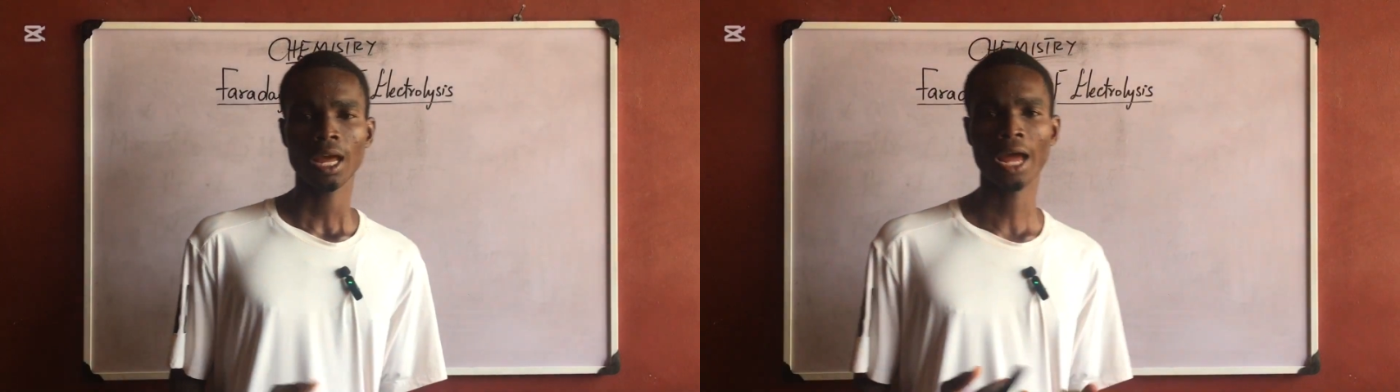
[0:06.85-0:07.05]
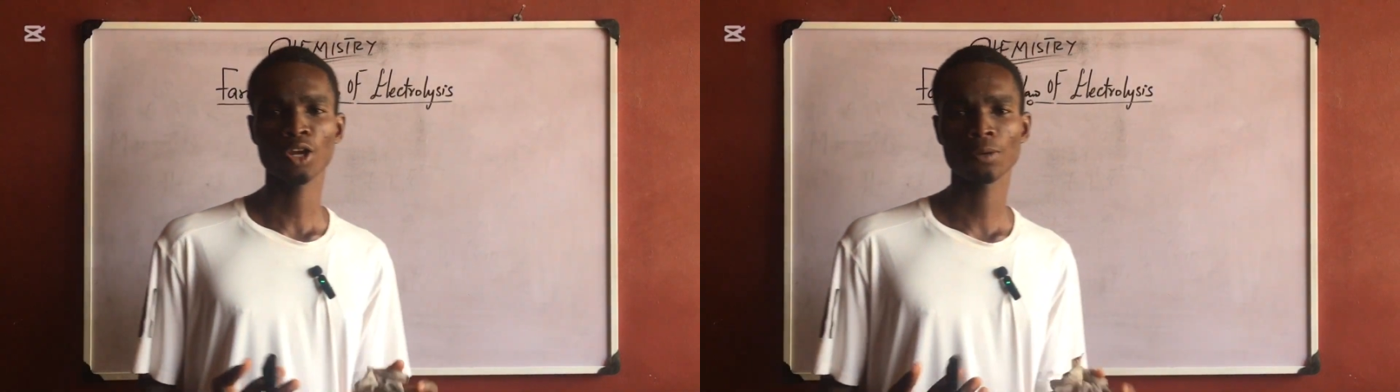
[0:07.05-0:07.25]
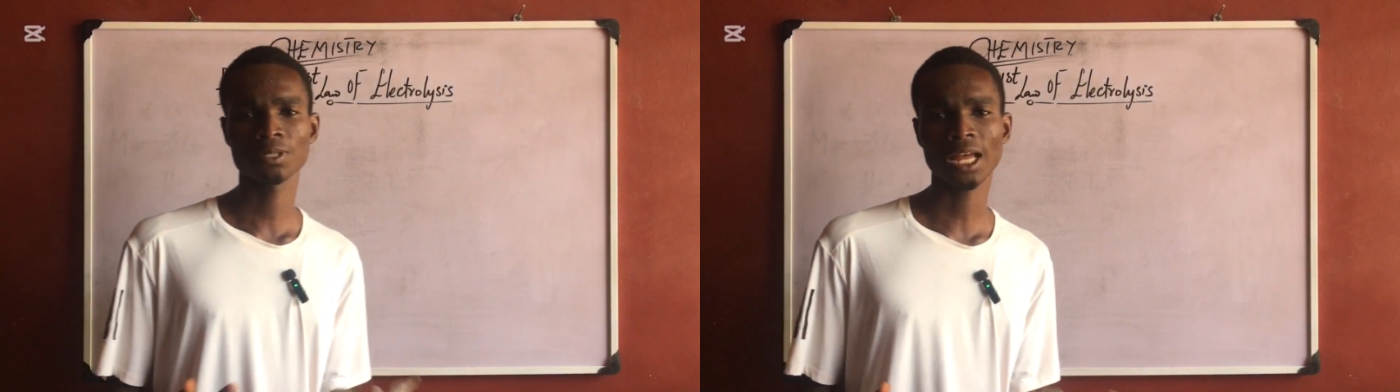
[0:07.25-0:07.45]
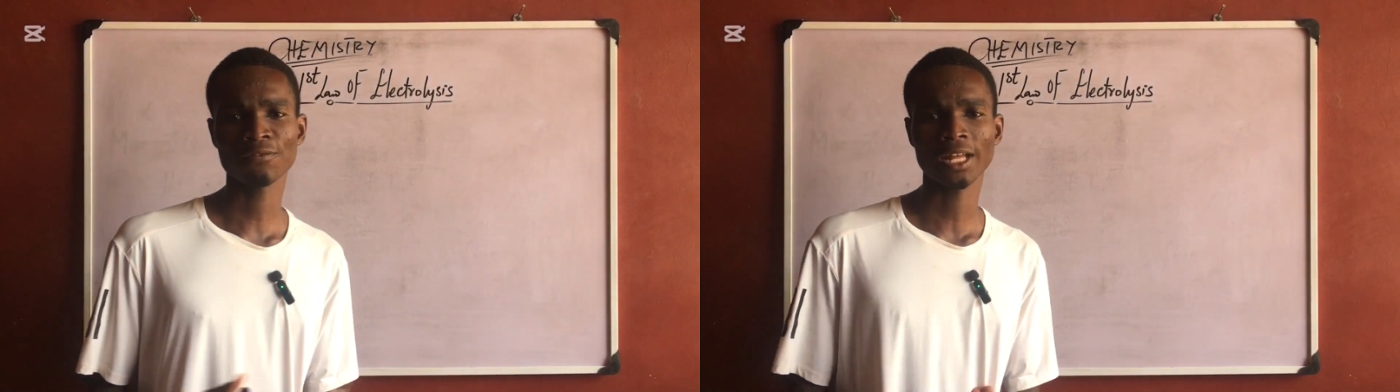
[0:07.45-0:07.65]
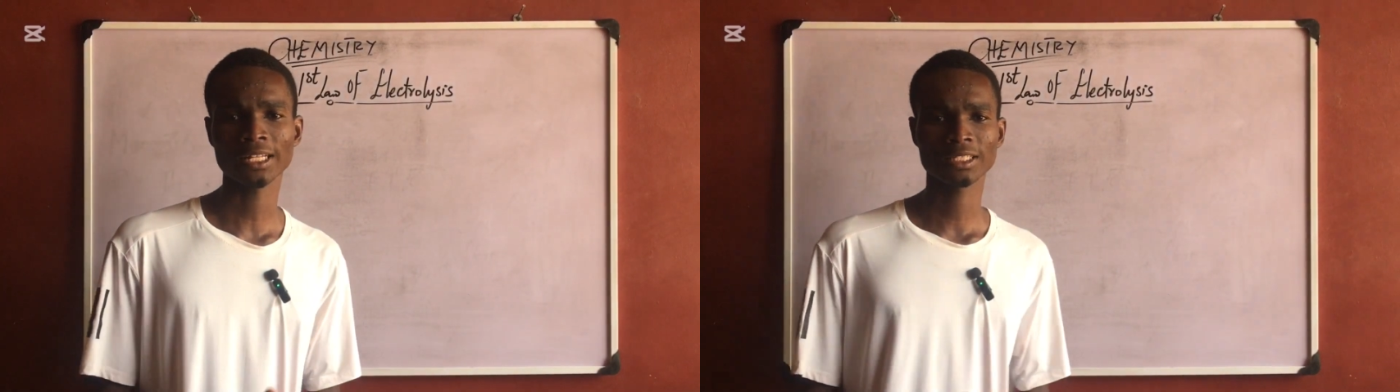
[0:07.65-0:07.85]
I
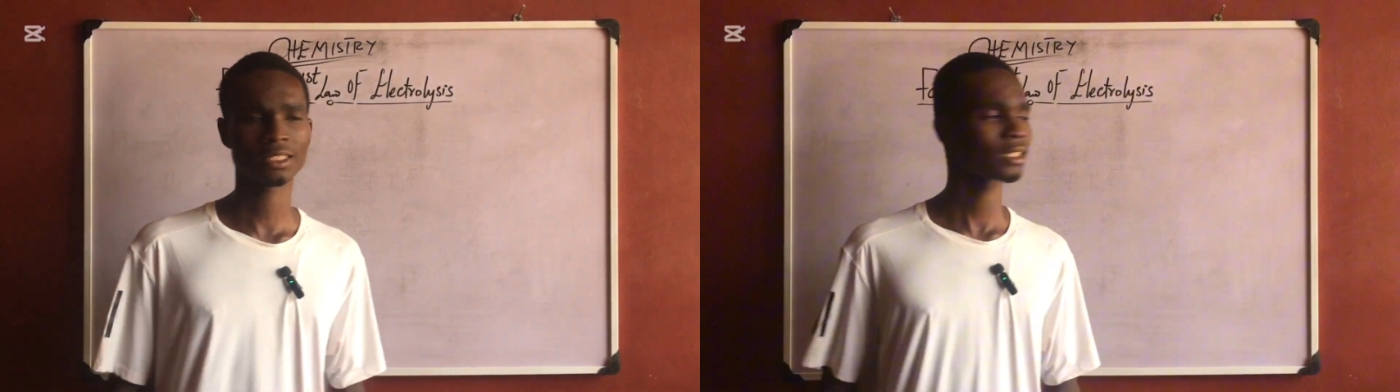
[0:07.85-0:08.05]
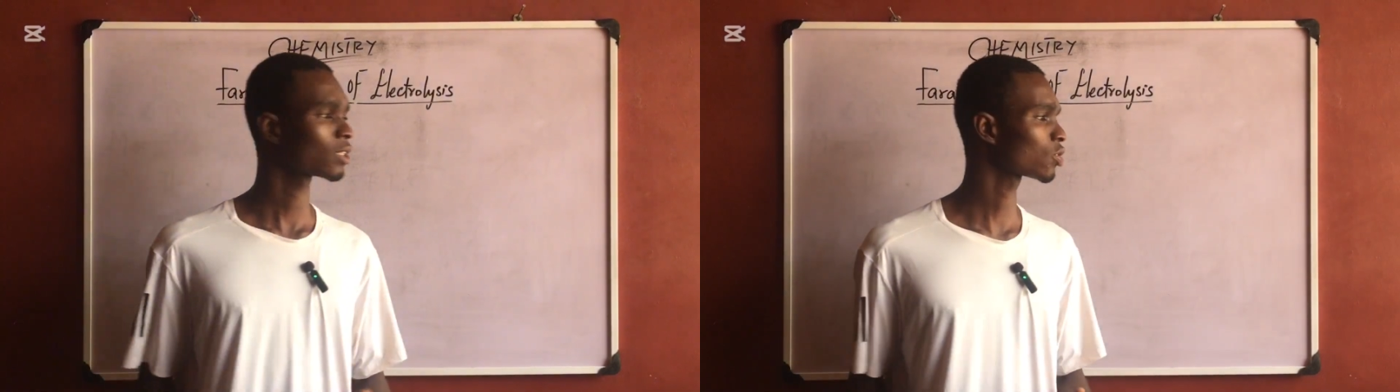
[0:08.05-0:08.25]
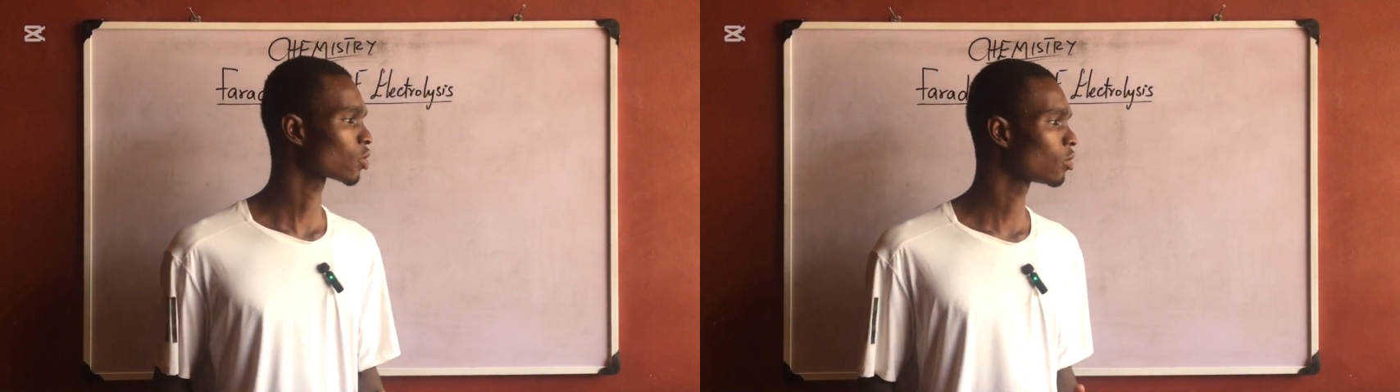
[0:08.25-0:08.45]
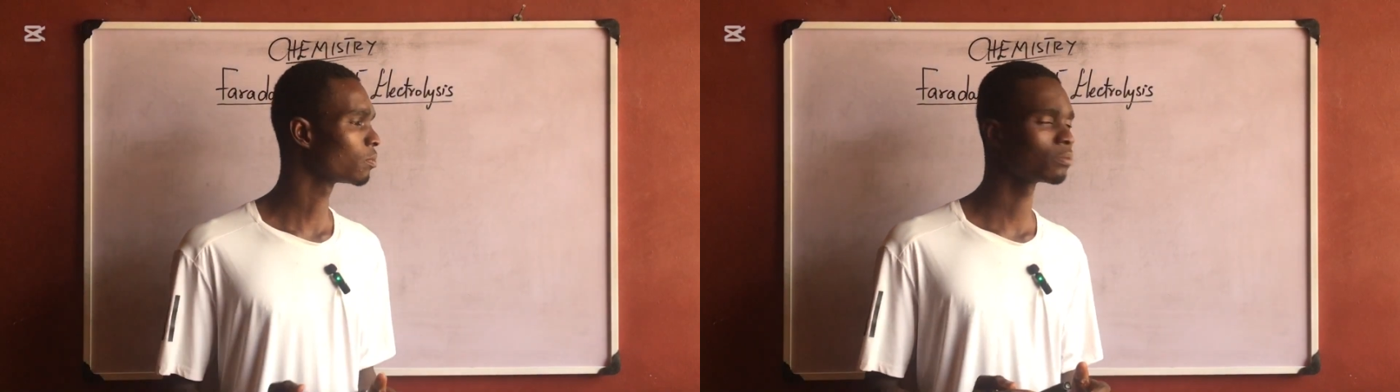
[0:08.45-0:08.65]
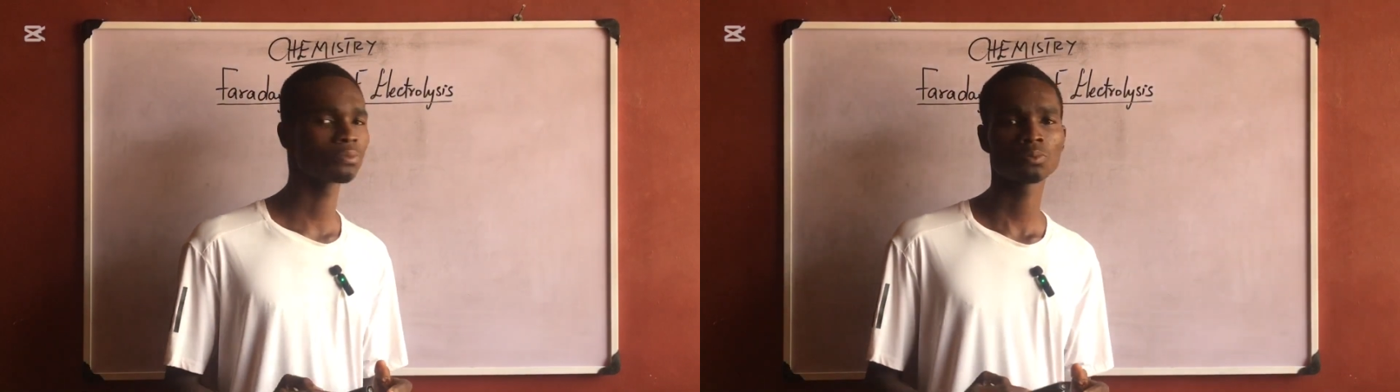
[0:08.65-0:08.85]
observe that
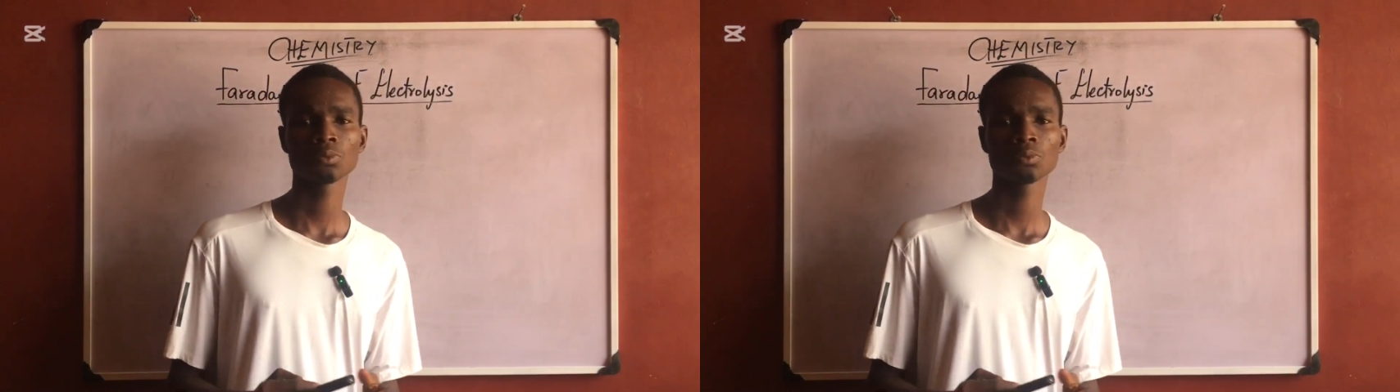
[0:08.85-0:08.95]
some